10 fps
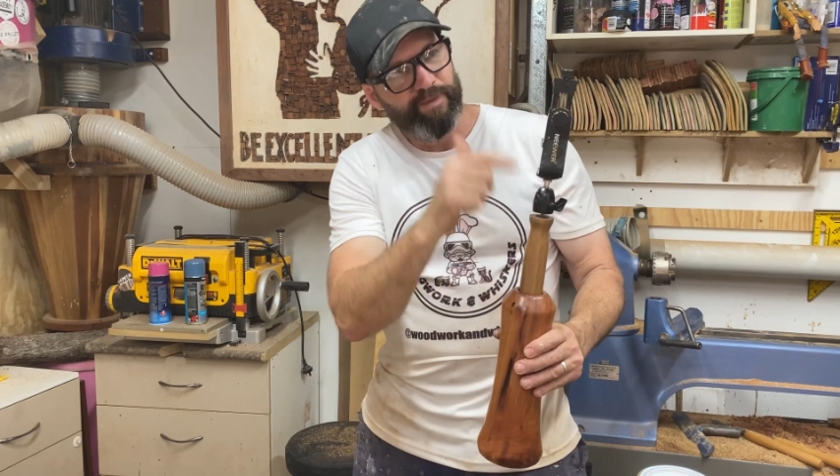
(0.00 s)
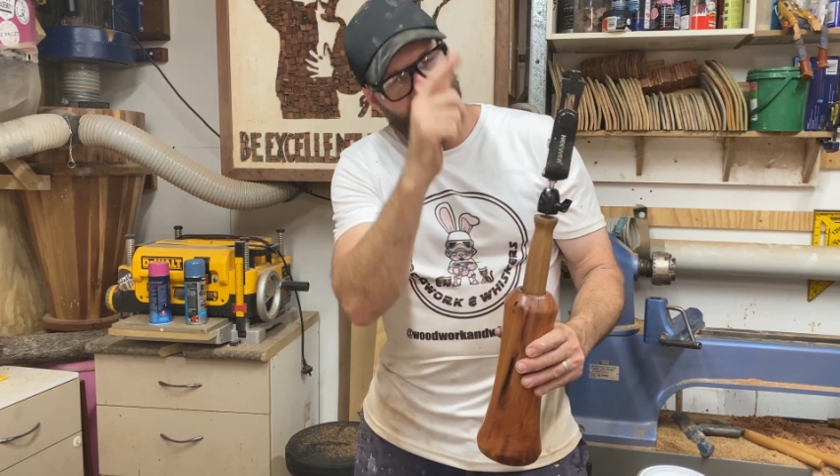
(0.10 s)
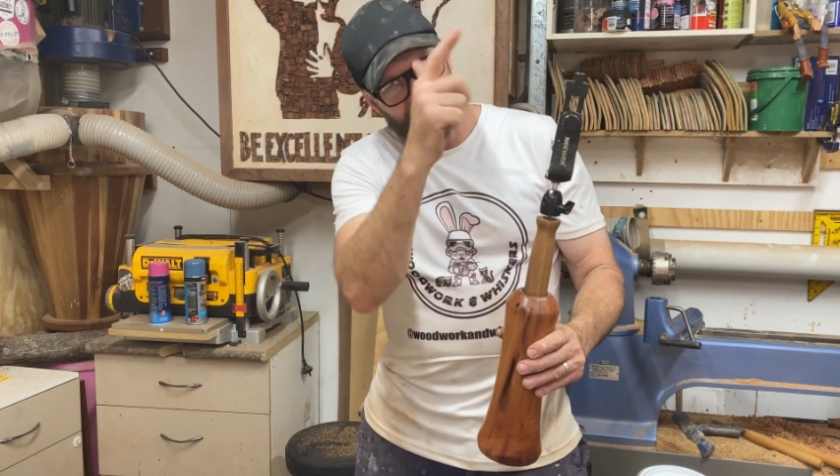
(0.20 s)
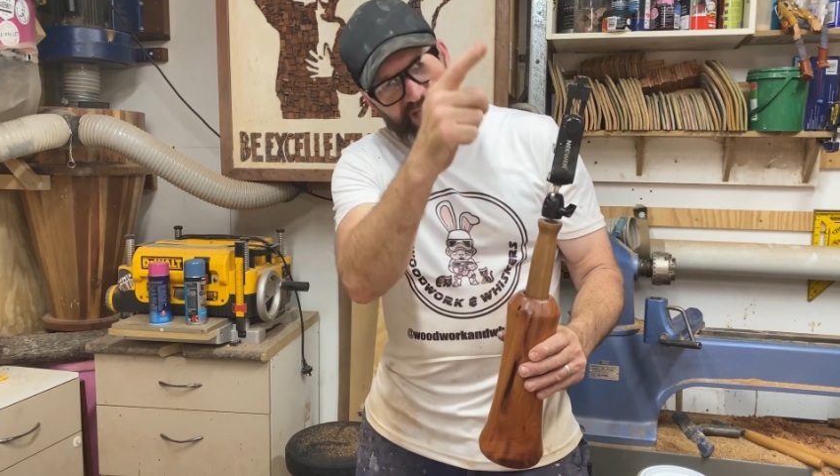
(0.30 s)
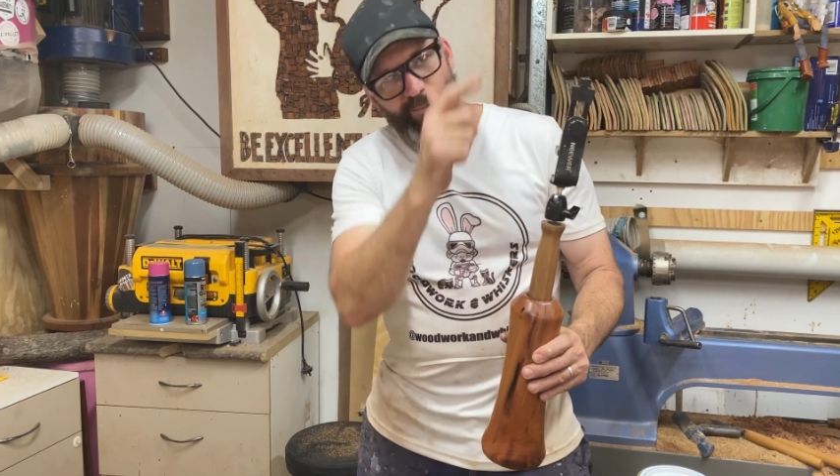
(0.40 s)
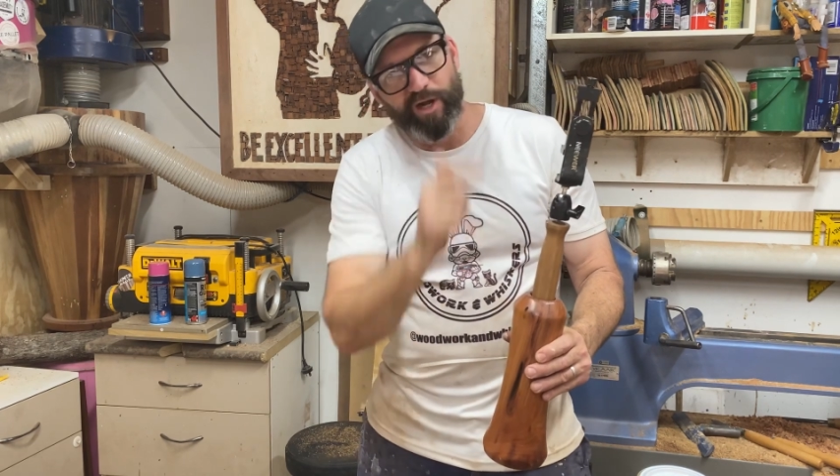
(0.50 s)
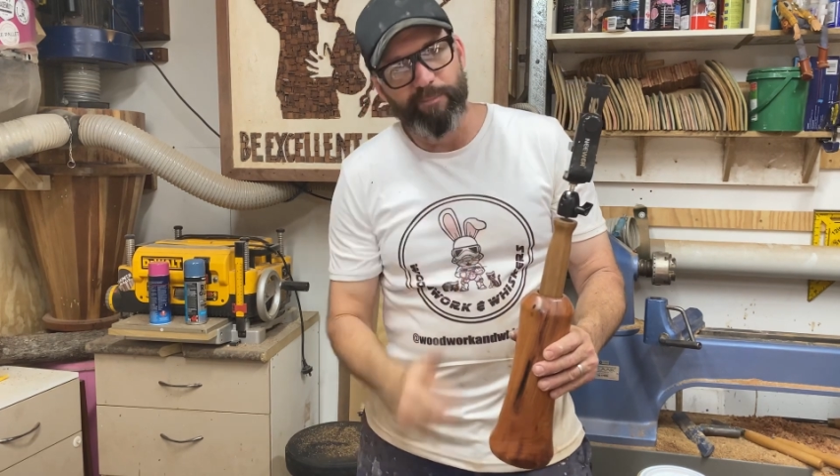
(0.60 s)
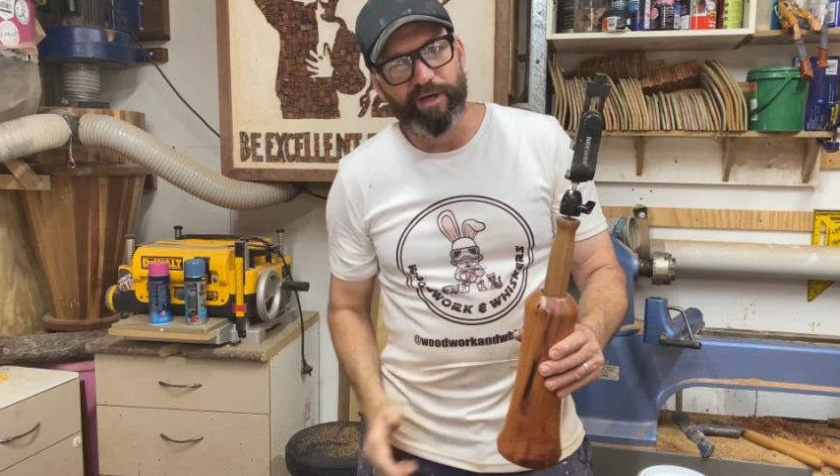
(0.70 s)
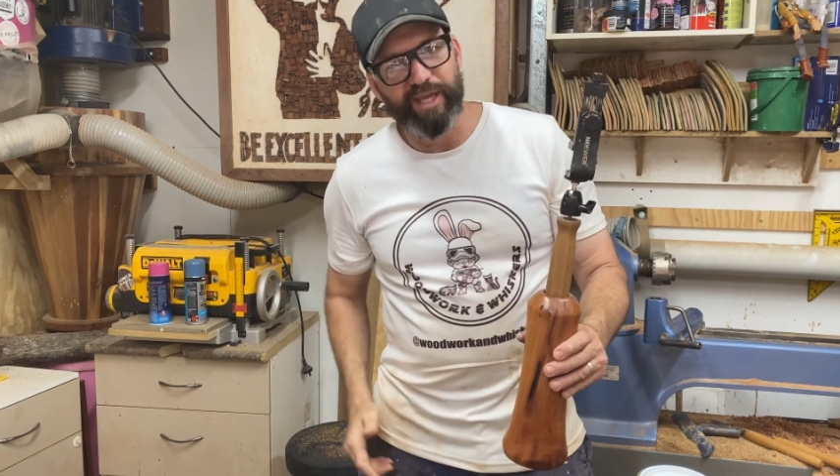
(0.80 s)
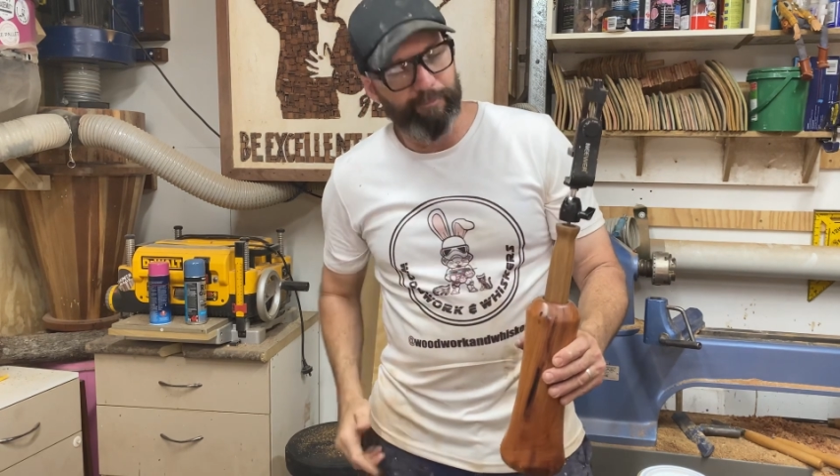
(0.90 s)
I'll keep one on
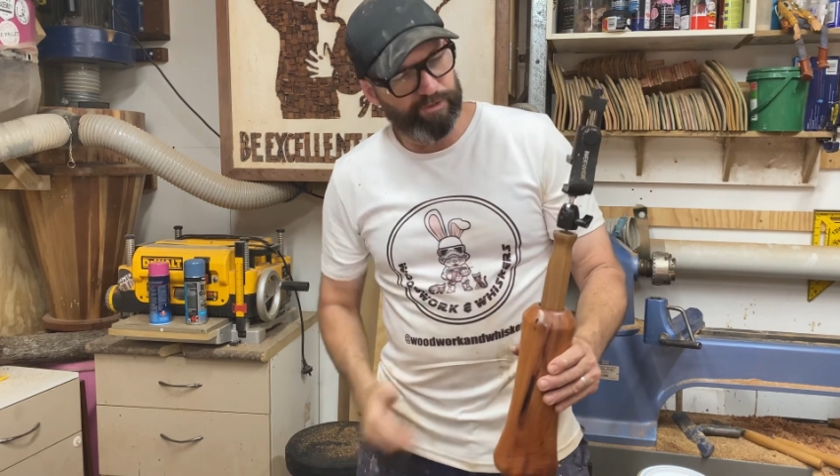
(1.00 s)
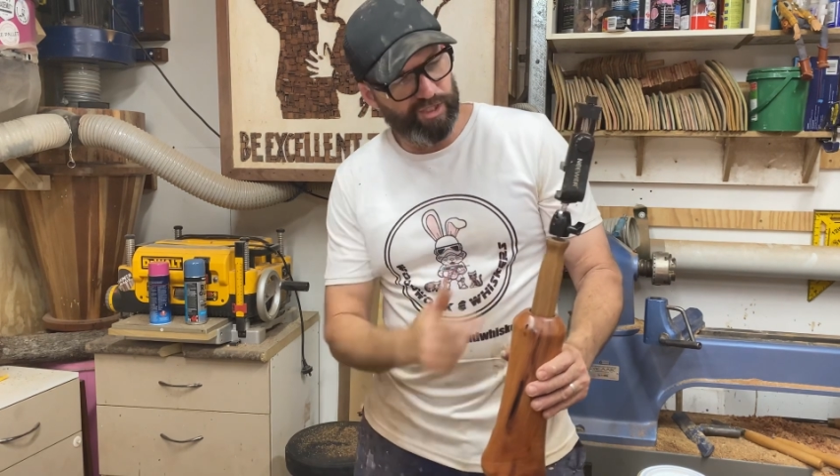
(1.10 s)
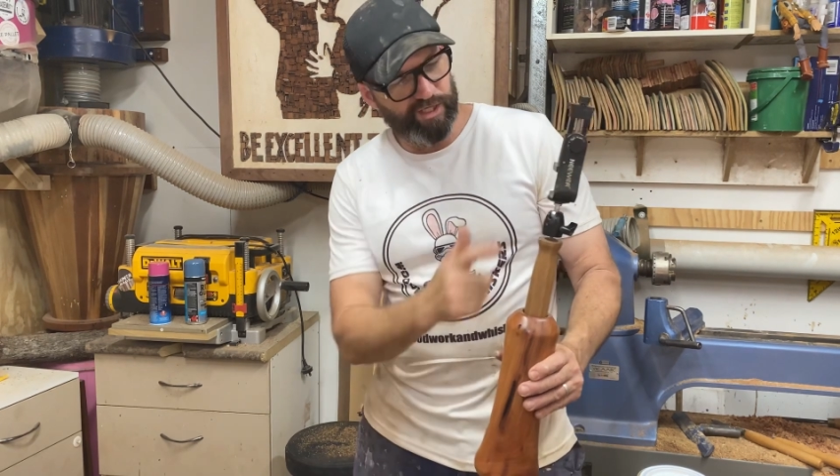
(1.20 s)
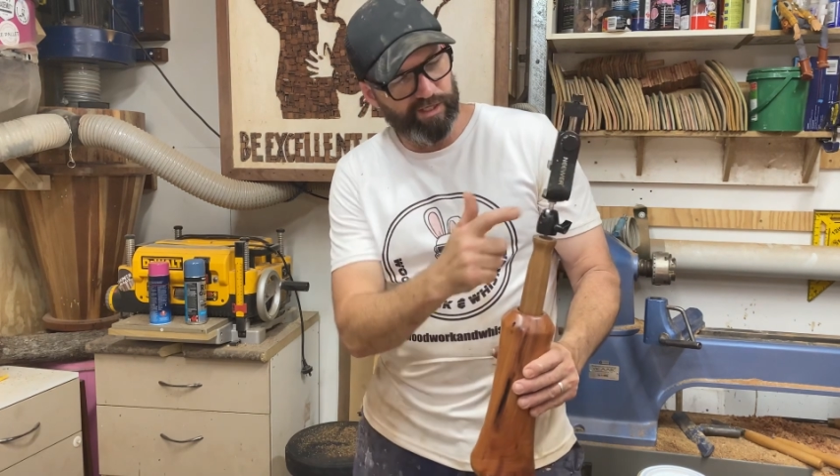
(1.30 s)
my camera jig